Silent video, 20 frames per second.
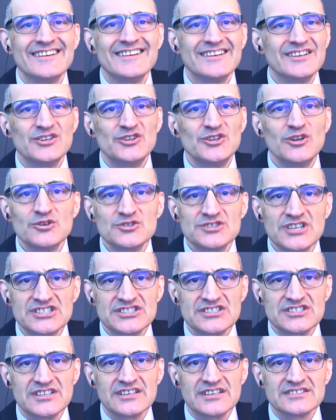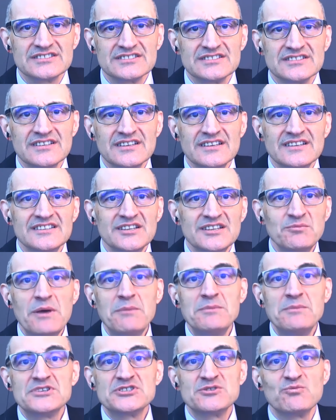No such thing. There may
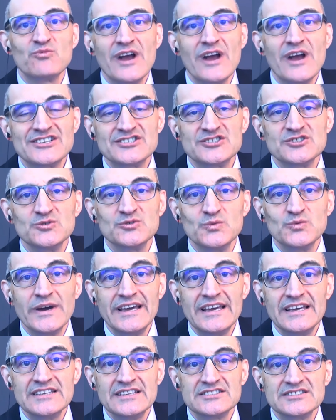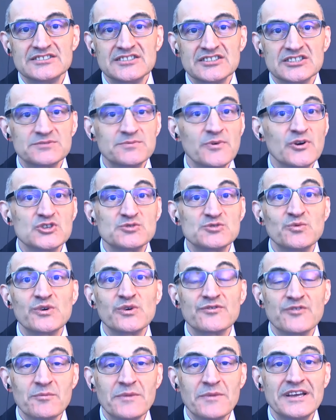be some rational ways to expose more
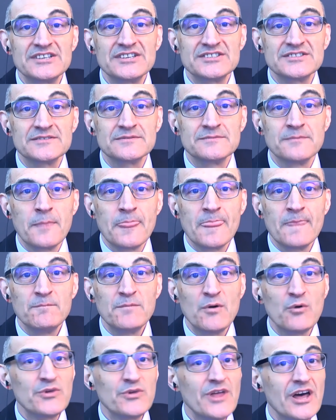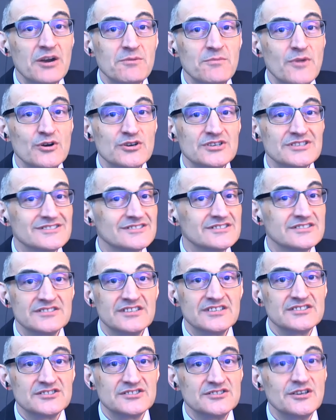information, but without emotions,
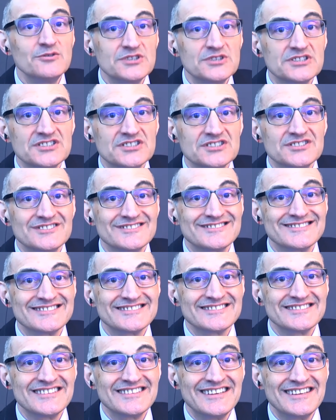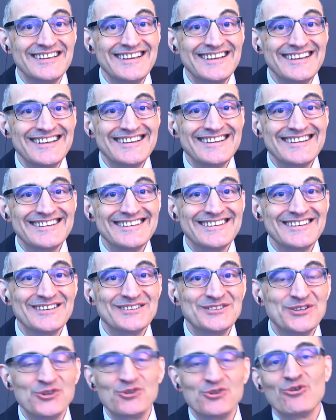there's no decisions.
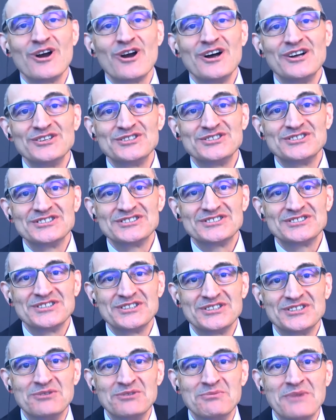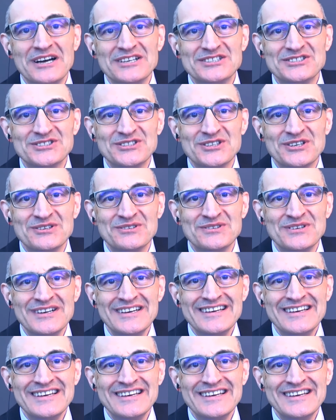The neurologist, Damasio,